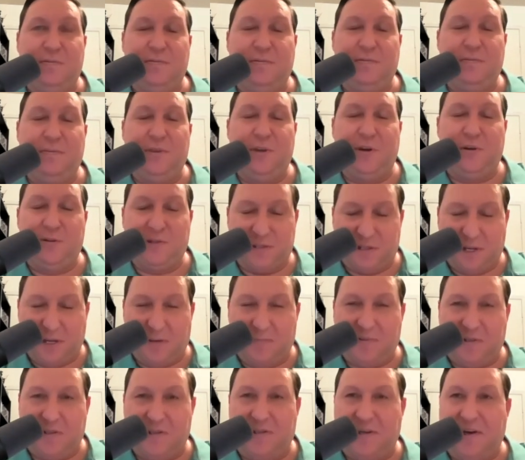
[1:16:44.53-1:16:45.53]
those
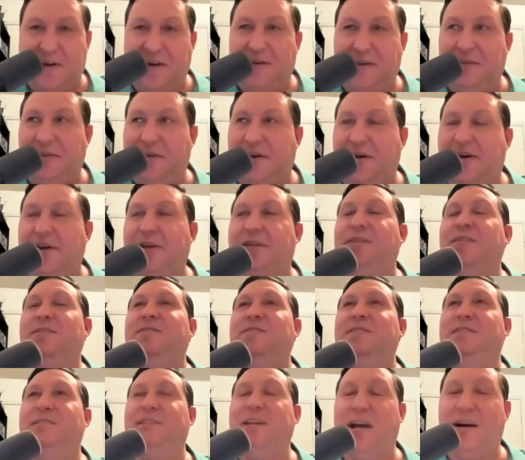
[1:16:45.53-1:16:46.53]
types of dialogue, you
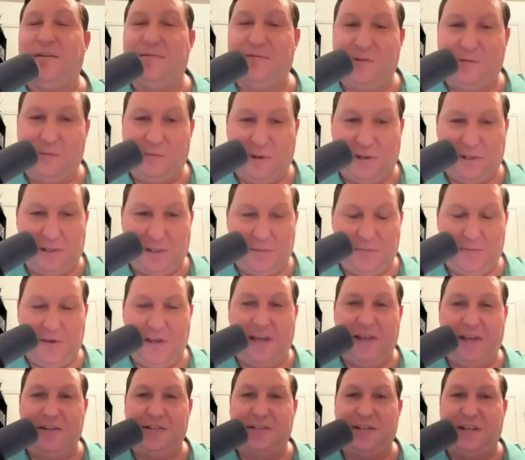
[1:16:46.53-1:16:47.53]
just have to really
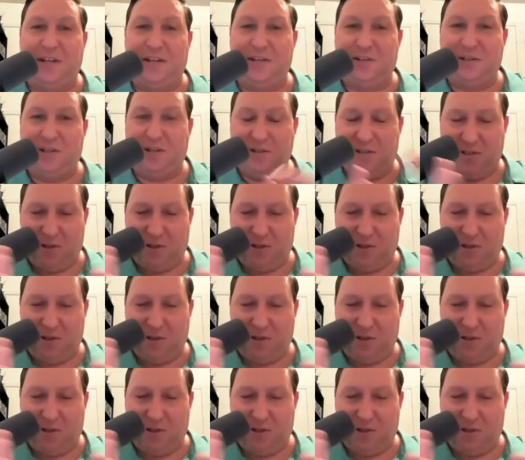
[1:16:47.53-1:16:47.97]
pay attention